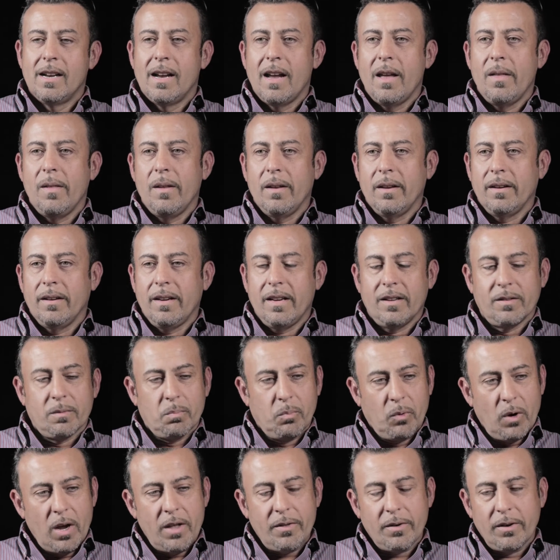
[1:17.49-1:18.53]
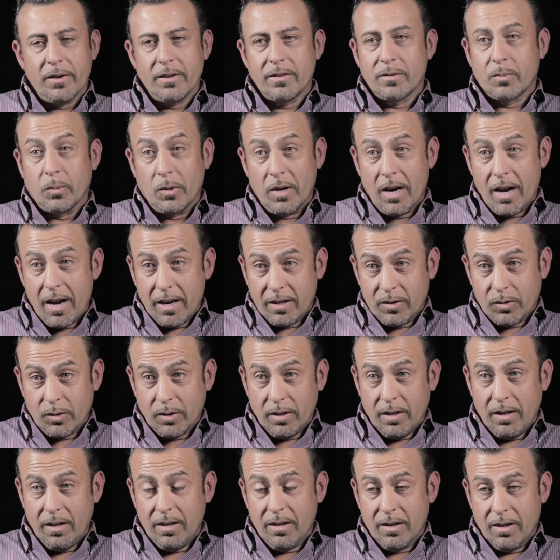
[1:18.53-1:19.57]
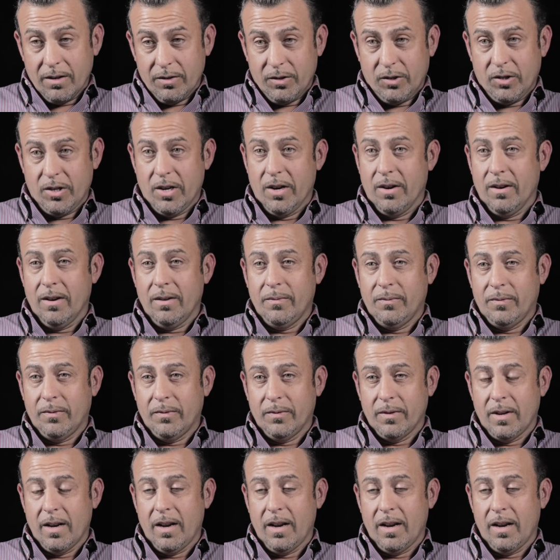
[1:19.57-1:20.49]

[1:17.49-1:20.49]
And then his brothers were actually a sheriff,